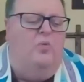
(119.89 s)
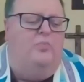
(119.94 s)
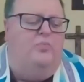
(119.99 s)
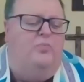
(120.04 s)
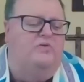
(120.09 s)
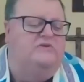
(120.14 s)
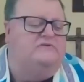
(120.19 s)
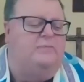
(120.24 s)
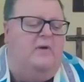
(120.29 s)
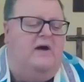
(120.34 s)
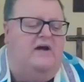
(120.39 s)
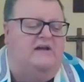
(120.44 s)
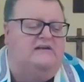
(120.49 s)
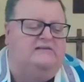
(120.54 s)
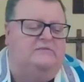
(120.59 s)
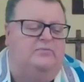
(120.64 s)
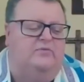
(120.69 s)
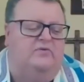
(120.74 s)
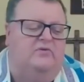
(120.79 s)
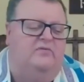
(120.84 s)
was
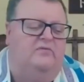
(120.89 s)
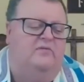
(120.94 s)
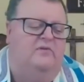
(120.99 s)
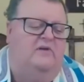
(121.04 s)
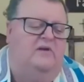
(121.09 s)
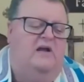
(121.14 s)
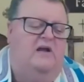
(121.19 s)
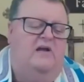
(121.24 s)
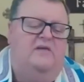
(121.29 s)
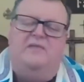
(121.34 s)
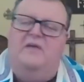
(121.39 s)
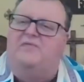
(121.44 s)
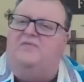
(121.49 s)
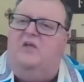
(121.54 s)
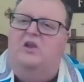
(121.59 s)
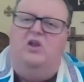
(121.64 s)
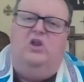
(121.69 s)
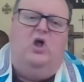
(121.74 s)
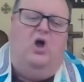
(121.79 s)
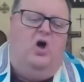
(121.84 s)
possible, that the
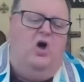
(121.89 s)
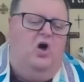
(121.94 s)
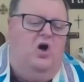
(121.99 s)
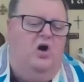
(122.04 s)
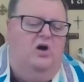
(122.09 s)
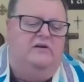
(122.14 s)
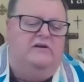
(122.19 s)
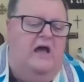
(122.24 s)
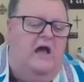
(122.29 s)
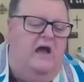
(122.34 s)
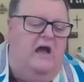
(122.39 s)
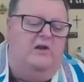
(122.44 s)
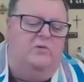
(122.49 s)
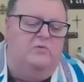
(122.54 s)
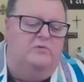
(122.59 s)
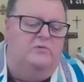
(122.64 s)
long night was